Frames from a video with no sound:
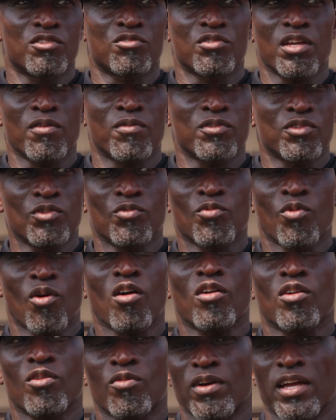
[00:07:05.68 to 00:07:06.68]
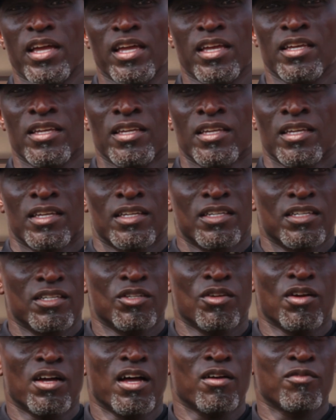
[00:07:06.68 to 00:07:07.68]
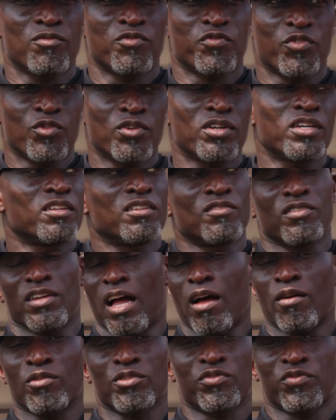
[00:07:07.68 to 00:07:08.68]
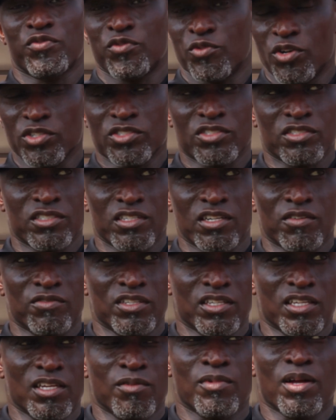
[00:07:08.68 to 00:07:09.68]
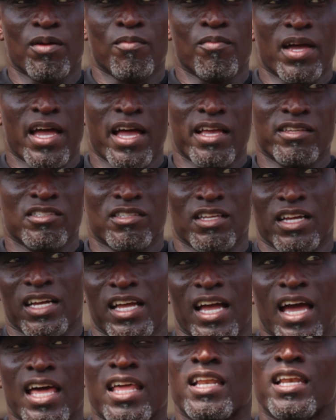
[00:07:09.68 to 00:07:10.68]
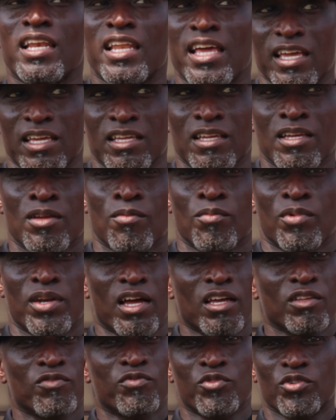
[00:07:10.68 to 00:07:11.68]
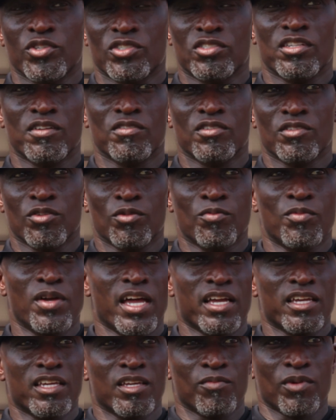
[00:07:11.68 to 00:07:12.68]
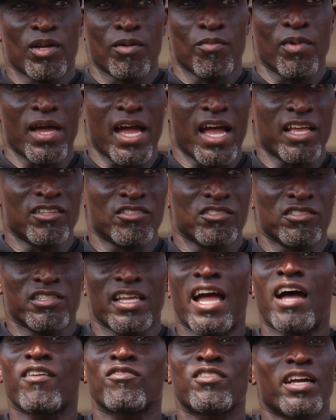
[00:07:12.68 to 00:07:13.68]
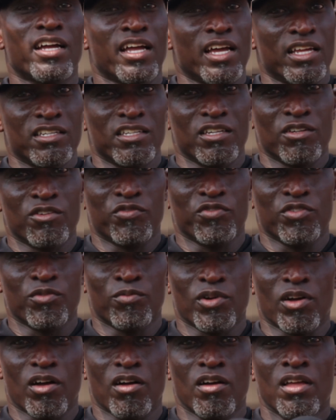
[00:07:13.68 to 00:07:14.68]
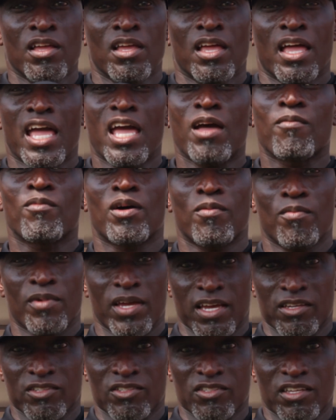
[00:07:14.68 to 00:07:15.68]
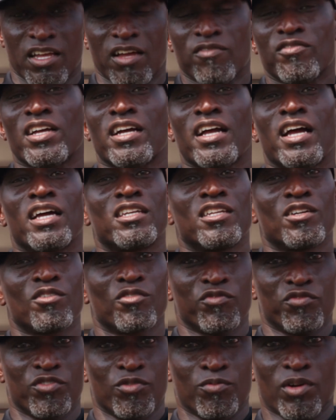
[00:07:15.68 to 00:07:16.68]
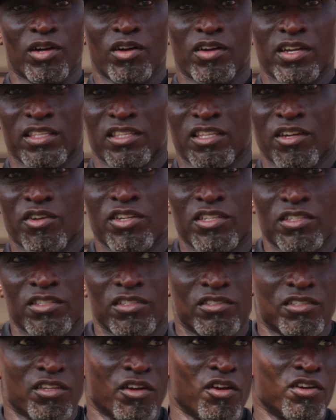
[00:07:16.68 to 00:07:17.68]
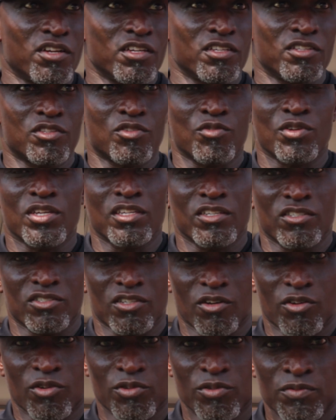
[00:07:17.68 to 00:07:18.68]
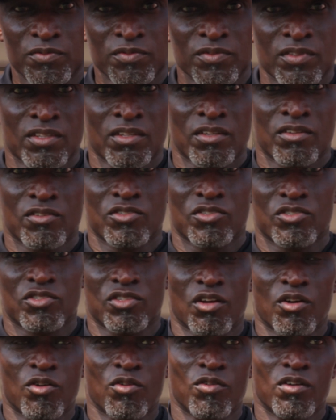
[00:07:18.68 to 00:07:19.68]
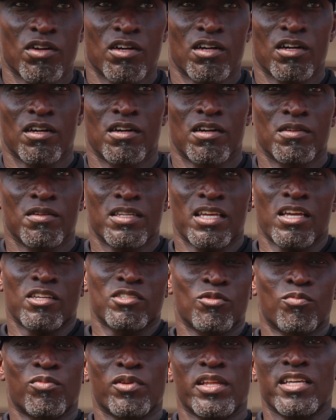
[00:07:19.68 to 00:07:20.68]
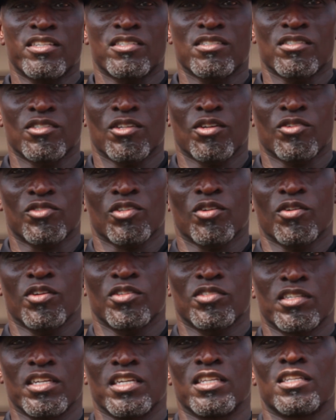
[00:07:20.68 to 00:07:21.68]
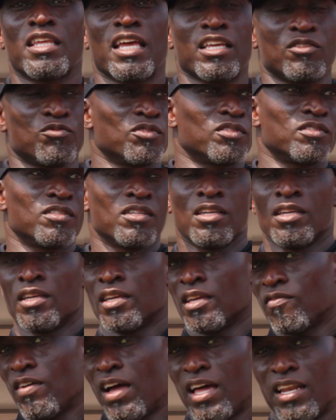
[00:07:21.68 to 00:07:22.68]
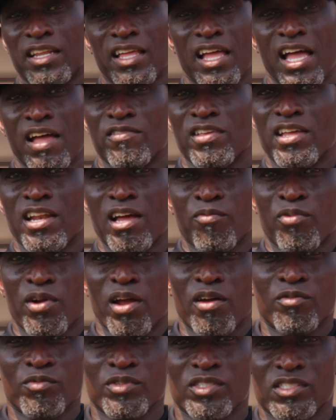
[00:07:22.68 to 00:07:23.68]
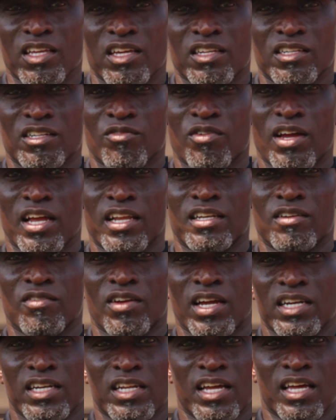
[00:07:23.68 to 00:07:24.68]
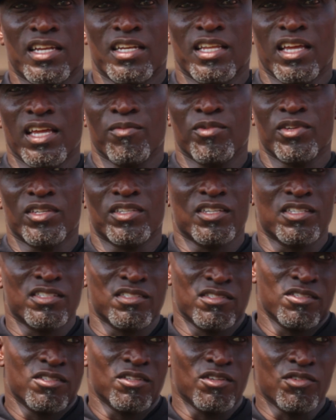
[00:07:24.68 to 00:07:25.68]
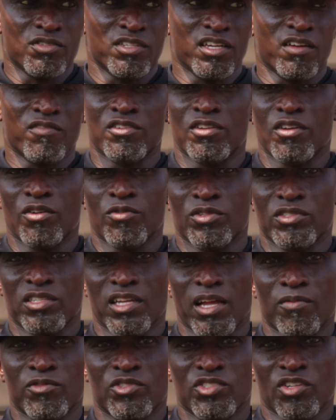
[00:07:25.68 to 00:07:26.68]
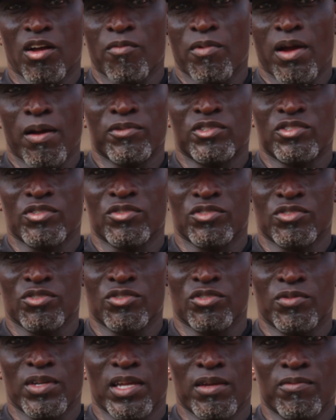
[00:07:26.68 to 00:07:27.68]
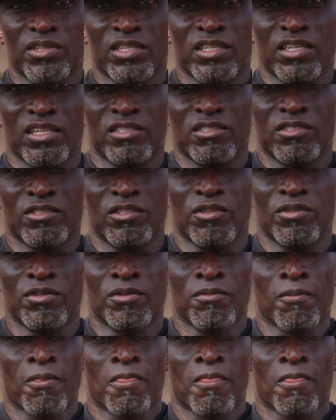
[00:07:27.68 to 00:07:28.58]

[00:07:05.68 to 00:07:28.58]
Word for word: degree when you walk away, you know, I was fortunate enough to get my master's. I got it late. But I was fortunate enough to go back and get my bachelor's after I got done with football and my master's after I got done with football at 33 years old. Wow. So, now it's a blessing, you know. So, if I didn't have that, I'd probably be standing here right now today because, you know, you never know what type of job opportunity you'll be able to get, you know.